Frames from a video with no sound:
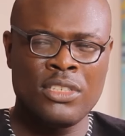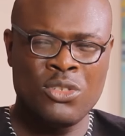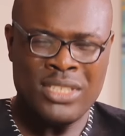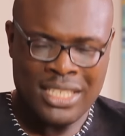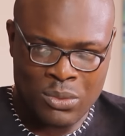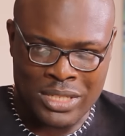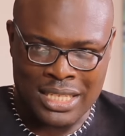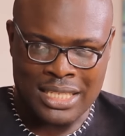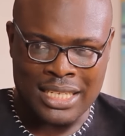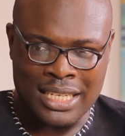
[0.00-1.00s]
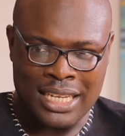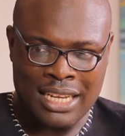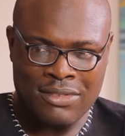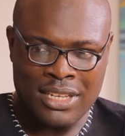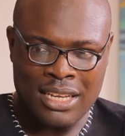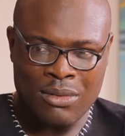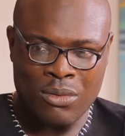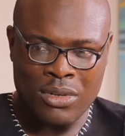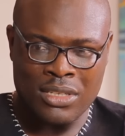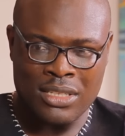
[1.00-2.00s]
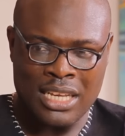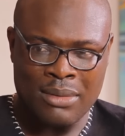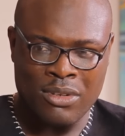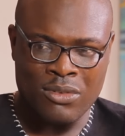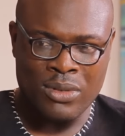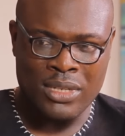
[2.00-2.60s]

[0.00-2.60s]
Did you deal with this again after, in the times of